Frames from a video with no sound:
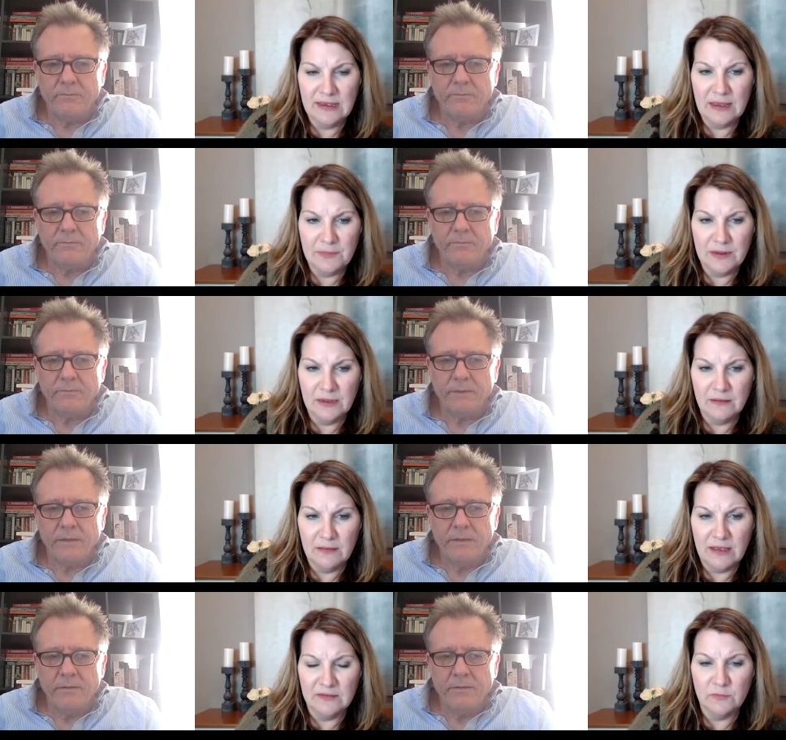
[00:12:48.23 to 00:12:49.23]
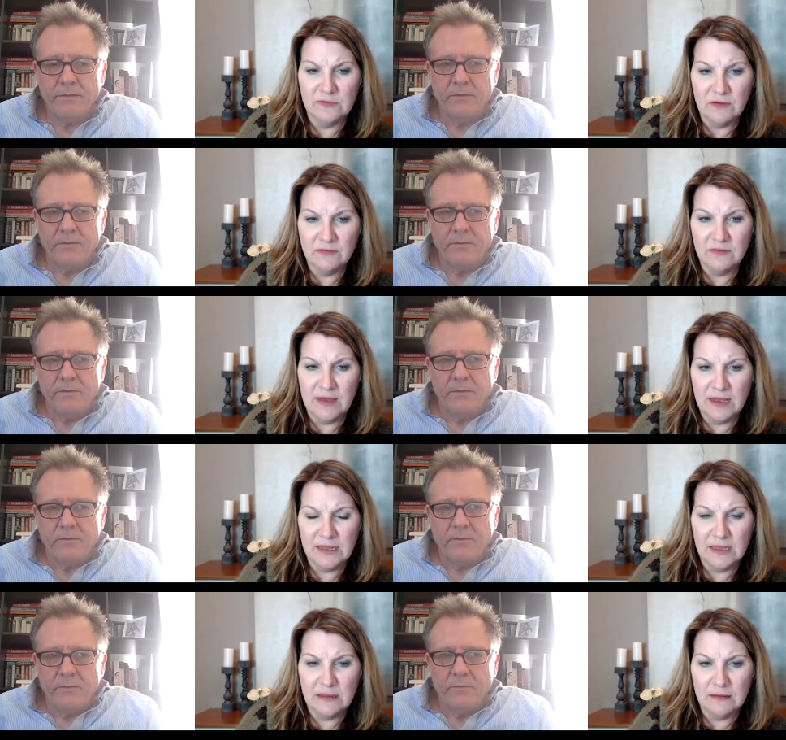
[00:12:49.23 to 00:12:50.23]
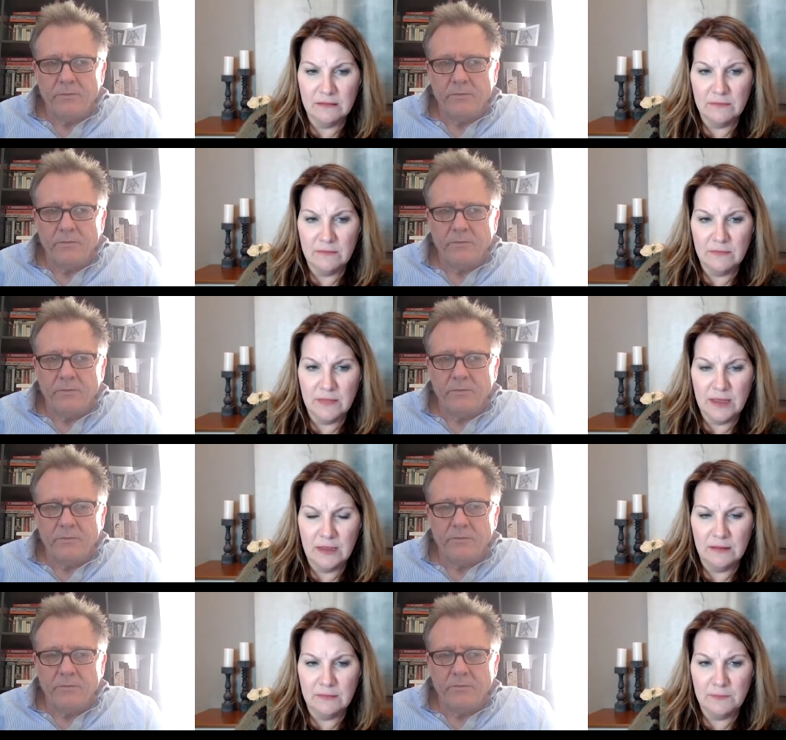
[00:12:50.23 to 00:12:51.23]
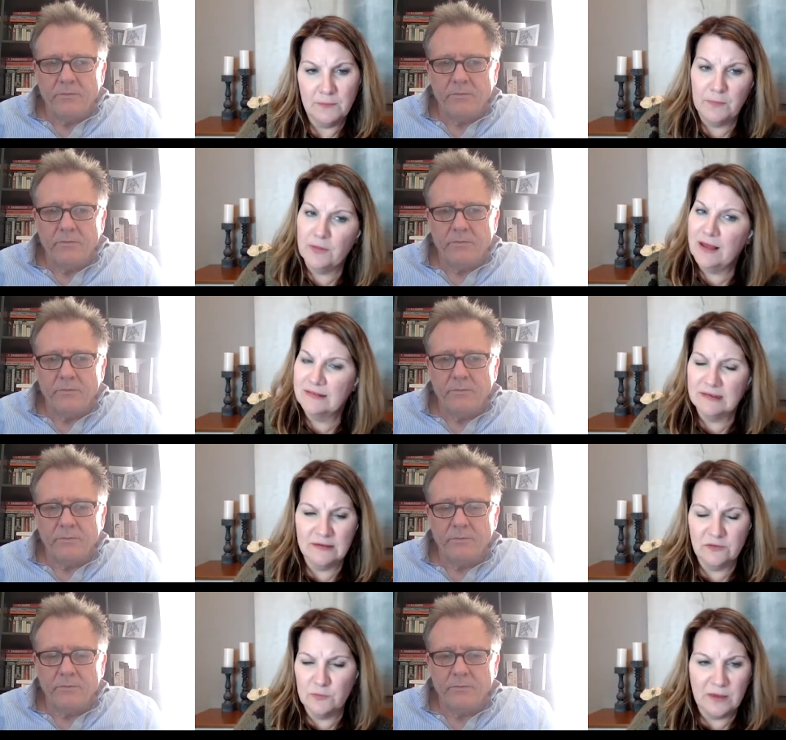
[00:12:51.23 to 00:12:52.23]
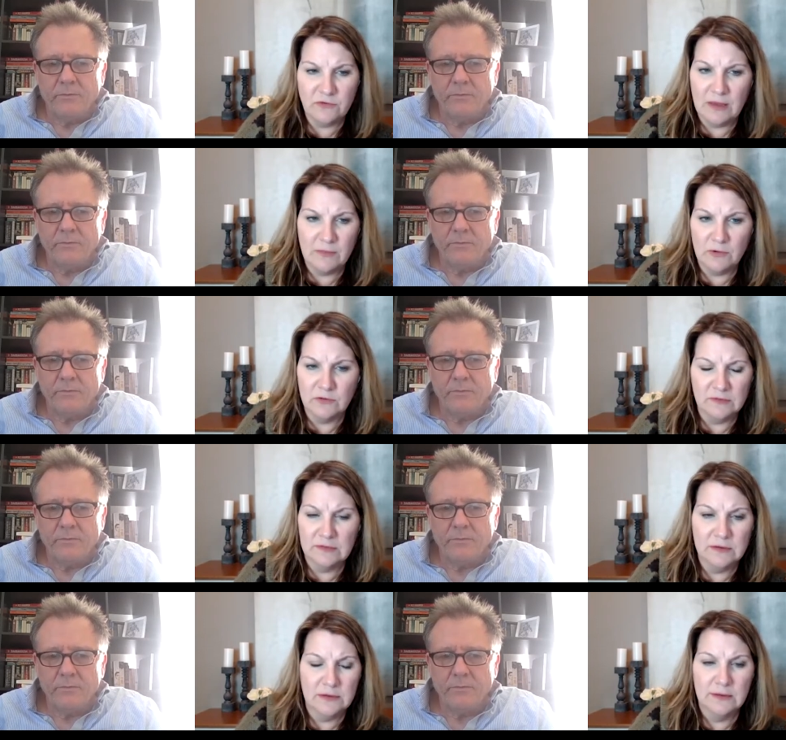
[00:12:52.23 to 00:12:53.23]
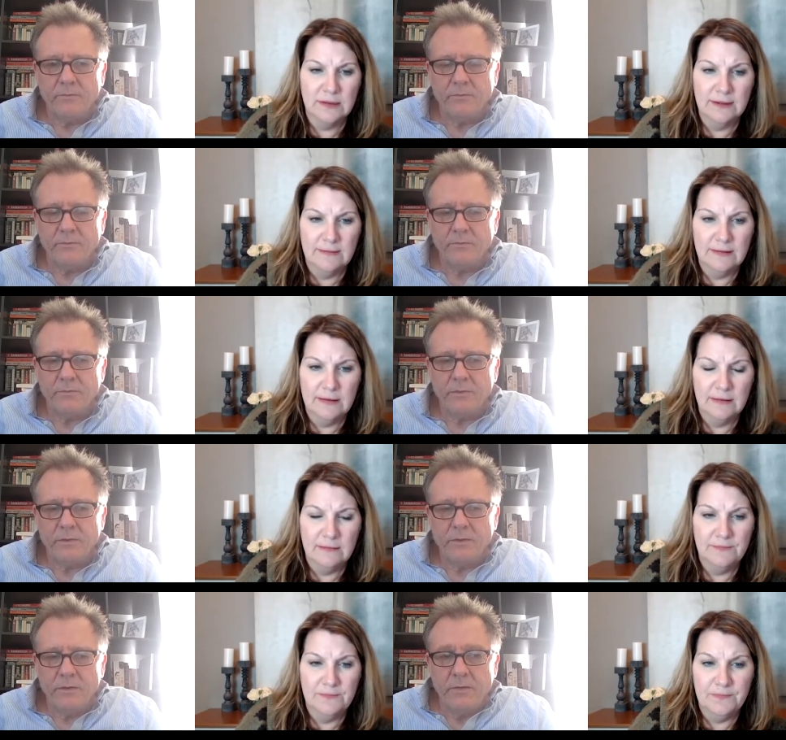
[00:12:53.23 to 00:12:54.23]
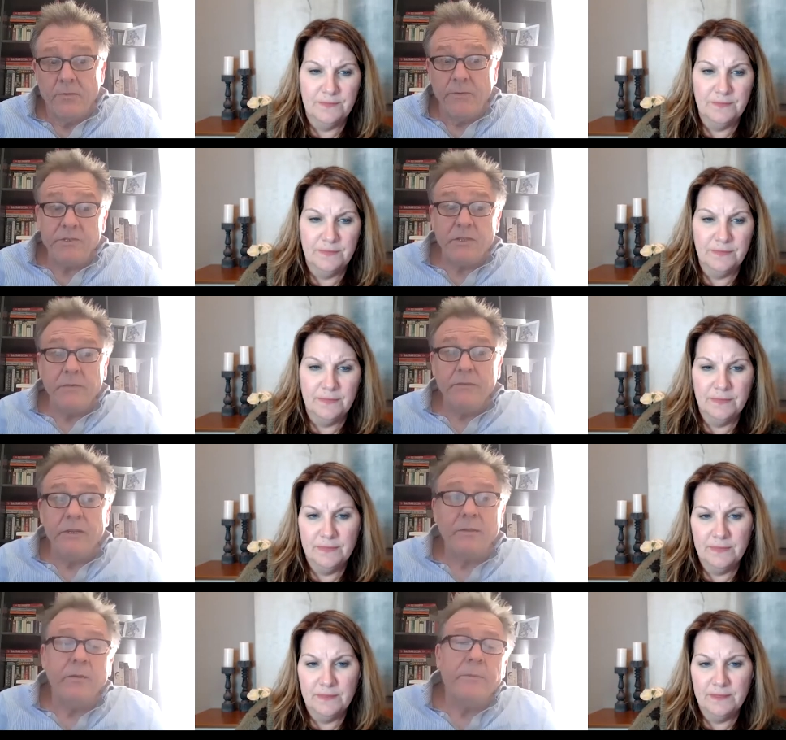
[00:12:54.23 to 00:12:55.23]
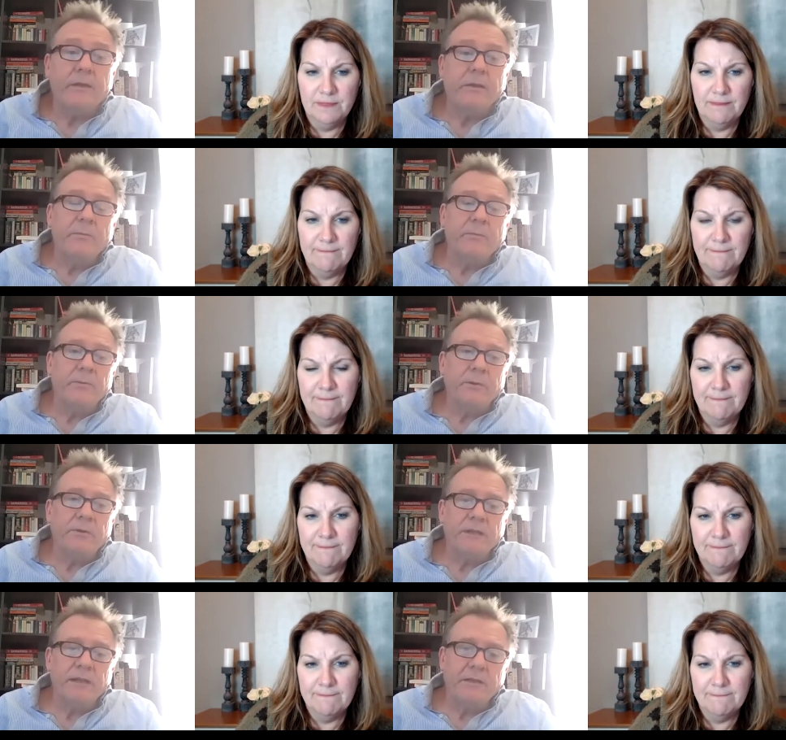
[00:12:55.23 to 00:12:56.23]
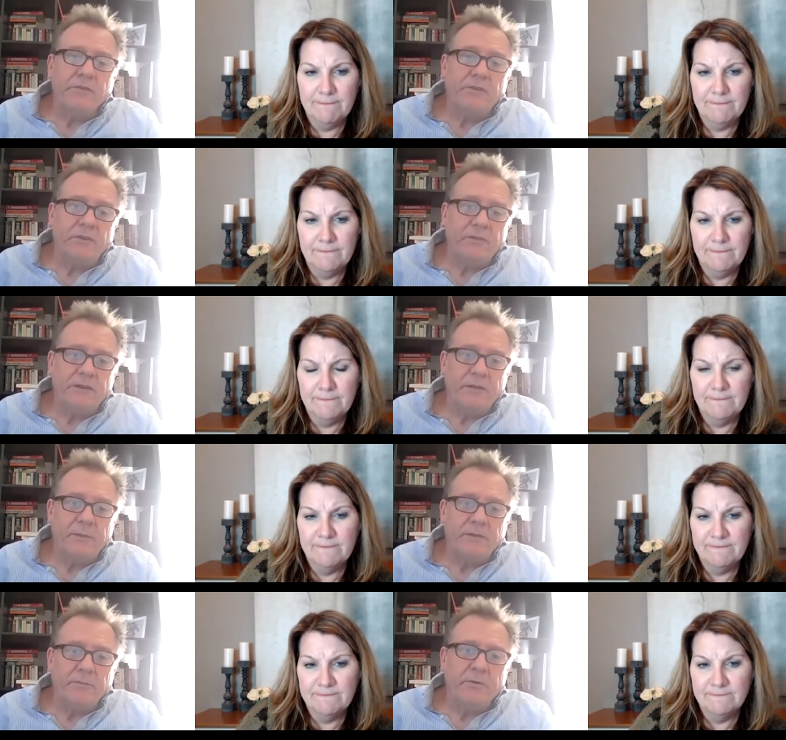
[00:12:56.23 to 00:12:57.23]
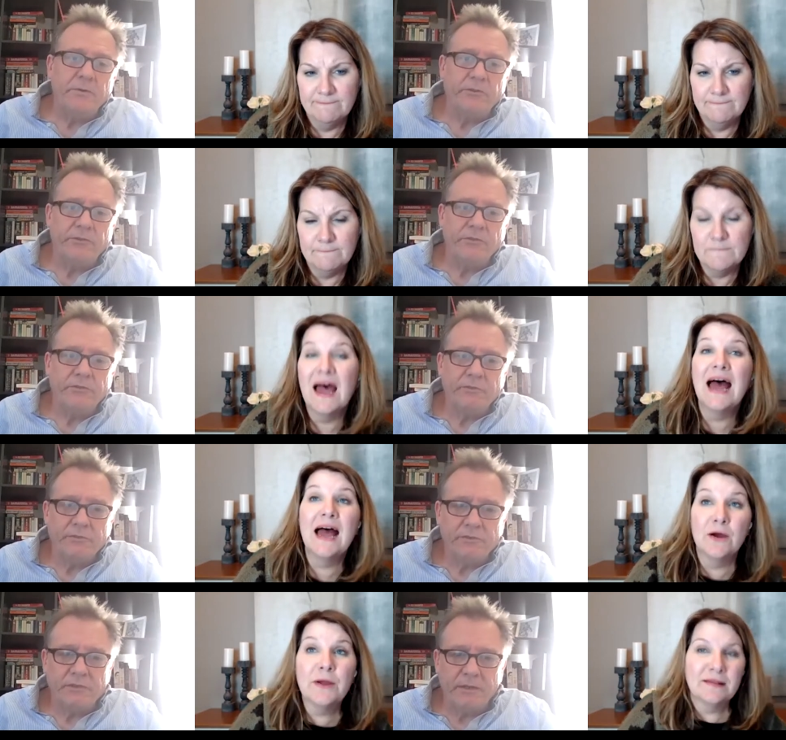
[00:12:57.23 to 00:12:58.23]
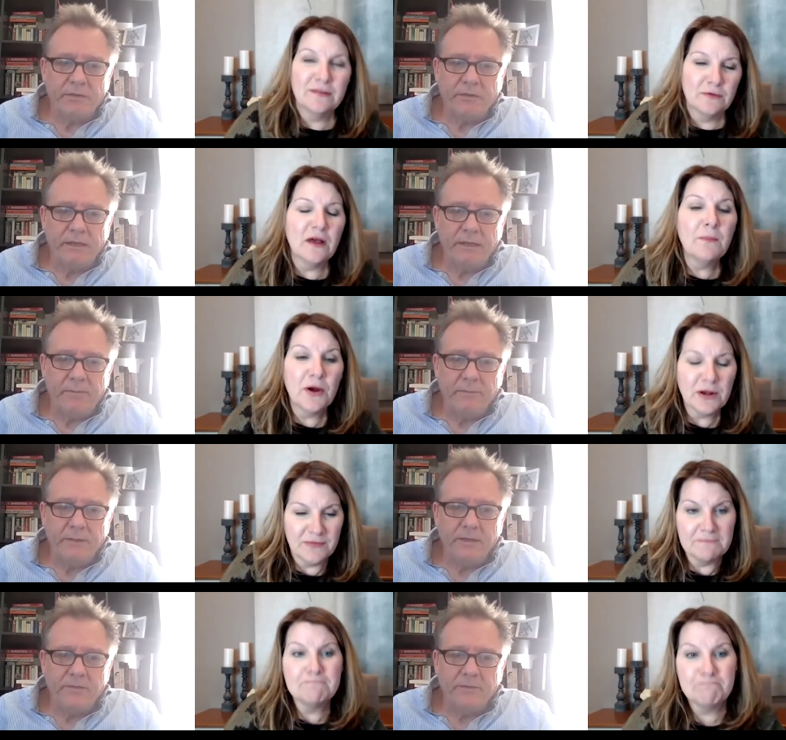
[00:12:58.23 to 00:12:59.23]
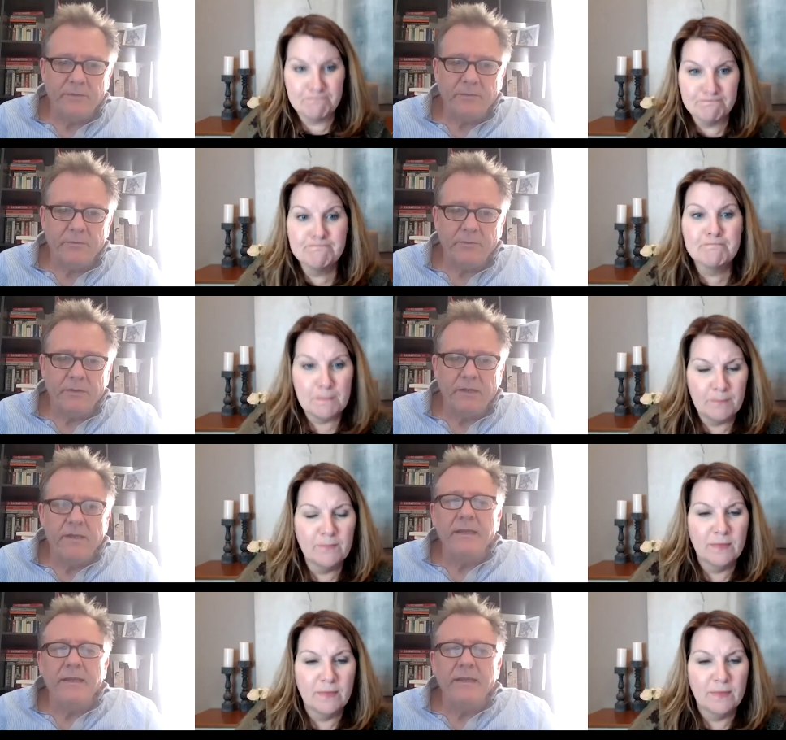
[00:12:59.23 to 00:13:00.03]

Speaker 1: happening as a result of that in in plastics or petrochemicals?
Speaker 2: We've actually covered it. I mean, common prosperity includes this environmental push. Ah, so okay. So it's all part of it. Yeah,